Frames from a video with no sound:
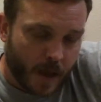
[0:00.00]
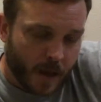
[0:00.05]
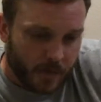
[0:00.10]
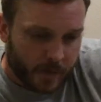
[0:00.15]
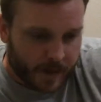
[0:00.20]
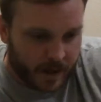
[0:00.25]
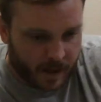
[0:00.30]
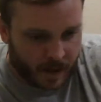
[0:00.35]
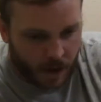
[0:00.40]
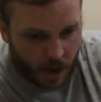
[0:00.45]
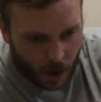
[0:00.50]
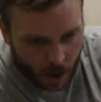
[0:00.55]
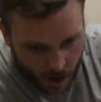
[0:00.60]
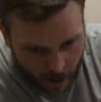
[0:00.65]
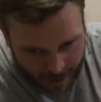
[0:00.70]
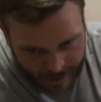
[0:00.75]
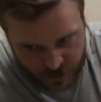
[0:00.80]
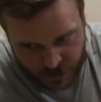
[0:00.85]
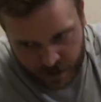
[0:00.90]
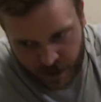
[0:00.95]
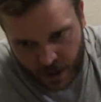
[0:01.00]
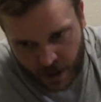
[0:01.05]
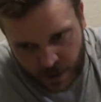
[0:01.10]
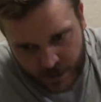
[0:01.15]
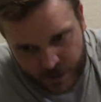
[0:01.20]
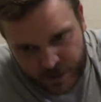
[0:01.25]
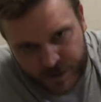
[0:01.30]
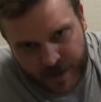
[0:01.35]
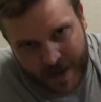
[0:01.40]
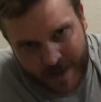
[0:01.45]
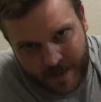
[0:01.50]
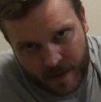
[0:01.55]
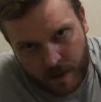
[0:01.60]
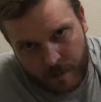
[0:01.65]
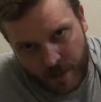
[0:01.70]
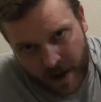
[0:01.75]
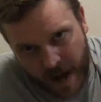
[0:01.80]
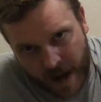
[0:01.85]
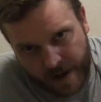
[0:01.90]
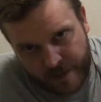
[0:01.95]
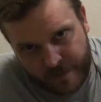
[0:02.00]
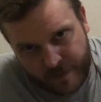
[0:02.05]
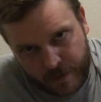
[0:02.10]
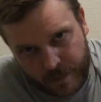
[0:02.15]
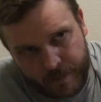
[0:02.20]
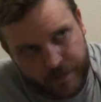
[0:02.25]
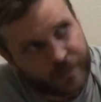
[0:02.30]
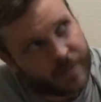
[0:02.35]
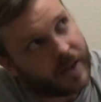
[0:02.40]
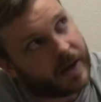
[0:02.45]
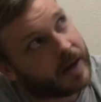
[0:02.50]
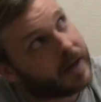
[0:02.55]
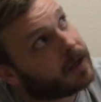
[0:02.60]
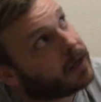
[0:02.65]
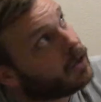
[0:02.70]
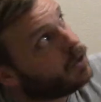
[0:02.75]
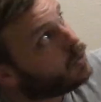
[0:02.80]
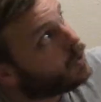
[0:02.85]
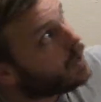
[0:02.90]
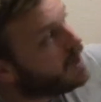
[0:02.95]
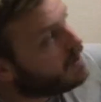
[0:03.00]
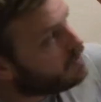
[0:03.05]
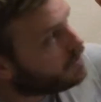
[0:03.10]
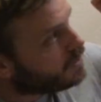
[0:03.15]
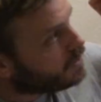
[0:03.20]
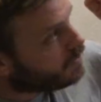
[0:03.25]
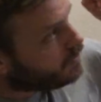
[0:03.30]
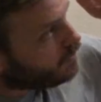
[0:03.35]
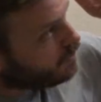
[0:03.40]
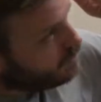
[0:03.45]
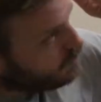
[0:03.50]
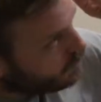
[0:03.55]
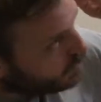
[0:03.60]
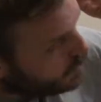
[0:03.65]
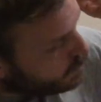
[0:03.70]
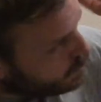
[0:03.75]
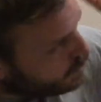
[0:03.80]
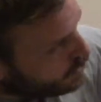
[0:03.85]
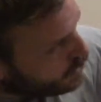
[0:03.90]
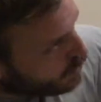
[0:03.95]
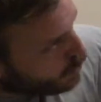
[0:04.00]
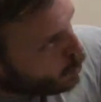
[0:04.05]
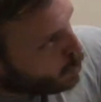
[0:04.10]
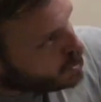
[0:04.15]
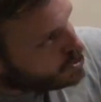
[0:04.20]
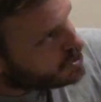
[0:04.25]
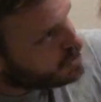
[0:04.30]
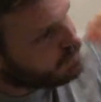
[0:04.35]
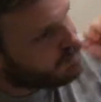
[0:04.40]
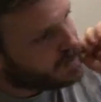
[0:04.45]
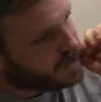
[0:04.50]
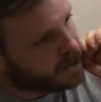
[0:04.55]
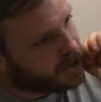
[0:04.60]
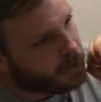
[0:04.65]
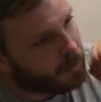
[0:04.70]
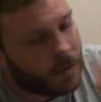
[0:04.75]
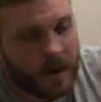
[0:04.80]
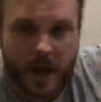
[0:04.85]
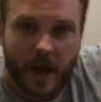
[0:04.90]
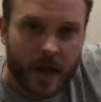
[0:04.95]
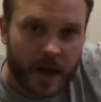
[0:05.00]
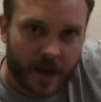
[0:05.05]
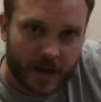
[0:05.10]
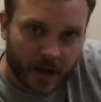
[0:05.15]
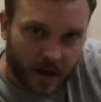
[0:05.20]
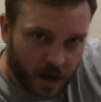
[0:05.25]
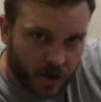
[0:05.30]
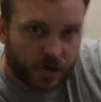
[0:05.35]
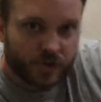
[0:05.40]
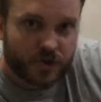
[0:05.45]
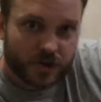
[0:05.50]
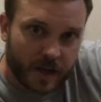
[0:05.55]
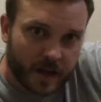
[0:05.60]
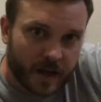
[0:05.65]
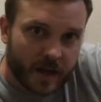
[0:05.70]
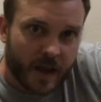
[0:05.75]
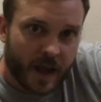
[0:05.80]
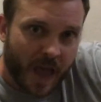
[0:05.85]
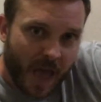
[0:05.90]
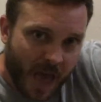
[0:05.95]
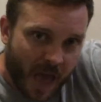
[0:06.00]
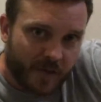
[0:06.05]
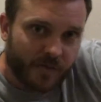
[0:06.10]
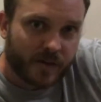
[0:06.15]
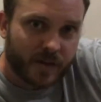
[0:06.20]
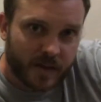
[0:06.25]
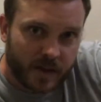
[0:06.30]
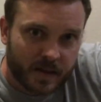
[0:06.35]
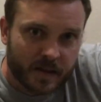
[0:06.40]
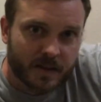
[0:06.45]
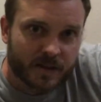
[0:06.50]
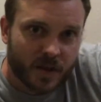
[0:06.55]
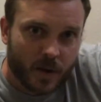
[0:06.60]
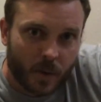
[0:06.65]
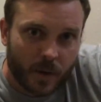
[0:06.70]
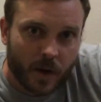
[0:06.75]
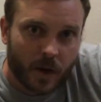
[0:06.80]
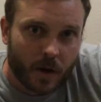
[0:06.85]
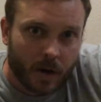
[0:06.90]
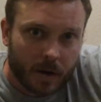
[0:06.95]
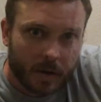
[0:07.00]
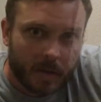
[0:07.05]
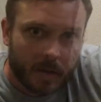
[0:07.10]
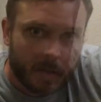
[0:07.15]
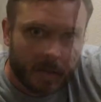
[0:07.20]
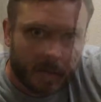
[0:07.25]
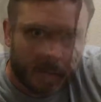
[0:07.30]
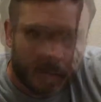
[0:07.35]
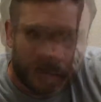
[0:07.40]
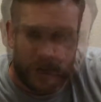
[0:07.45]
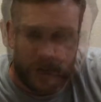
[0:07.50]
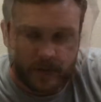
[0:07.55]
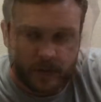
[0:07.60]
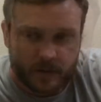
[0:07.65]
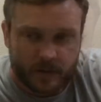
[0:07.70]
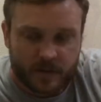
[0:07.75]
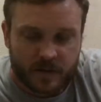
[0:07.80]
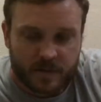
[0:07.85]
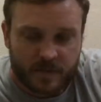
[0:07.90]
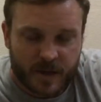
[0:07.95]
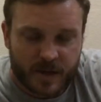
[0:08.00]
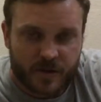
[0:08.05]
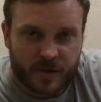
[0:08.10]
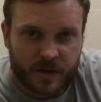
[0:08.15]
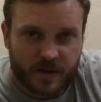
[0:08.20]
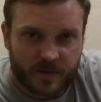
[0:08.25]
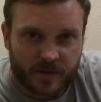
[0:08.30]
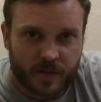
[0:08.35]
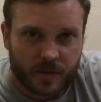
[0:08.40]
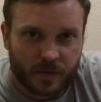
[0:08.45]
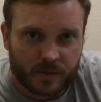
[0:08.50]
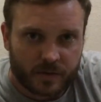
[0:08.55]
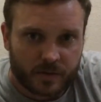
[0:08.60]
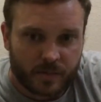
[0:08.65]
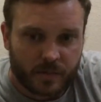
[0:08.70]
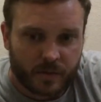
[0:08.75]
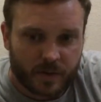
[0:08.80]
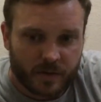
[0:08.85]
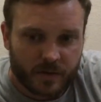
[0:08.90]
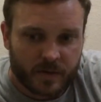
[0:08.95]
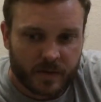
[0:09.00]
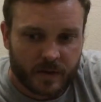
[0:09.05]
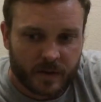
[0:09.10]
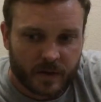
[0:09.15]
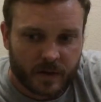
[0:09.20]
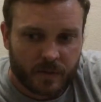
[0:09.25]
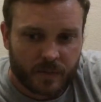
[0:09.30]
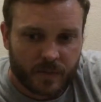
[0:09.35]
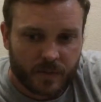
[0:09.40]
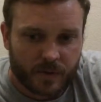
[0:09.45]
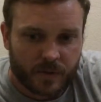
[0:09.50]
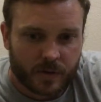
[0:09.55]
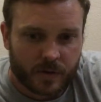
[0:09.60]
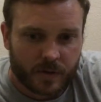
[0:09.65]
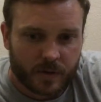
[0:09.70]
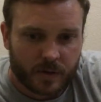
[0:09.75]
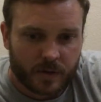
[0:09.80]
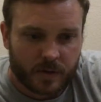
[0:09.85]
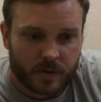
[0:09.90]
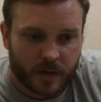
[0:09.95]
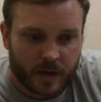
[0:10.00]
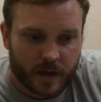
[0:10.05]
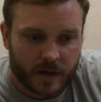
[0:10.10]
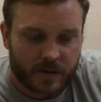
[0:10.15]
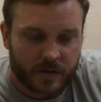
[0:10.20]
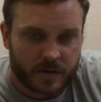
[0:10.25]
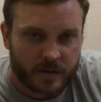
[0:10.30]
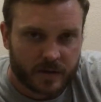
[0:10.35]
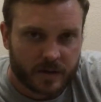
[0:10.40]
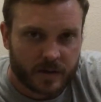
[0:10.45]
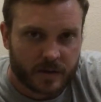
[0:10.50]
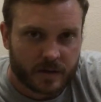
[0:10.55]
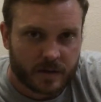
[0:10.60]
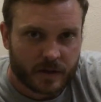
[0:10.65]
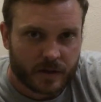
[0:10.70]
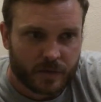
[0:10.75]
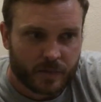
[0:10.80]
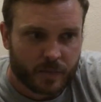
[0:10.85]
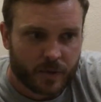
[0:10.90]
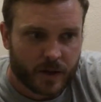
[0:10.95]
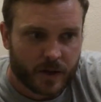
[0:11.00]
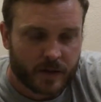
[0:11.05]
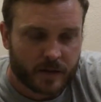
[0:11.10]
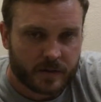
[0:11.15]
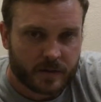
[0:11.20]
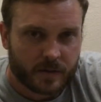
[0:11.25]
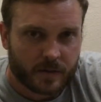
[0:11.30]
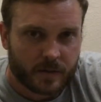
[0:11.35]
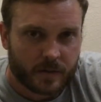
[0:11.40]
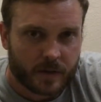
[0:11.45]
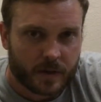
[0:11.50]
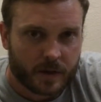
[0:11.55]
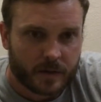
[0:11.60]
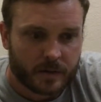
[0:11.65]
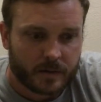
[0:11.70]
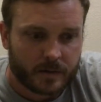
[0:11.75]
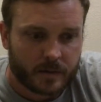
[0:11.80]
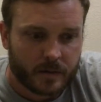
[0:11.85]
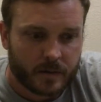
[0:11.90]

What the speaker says: Like, can actually understand their behavior. That you can have a computer watching a video and understand everything that's going on. It's especially difficult to believe that a computer could actually see inside your brain and see your thoughts.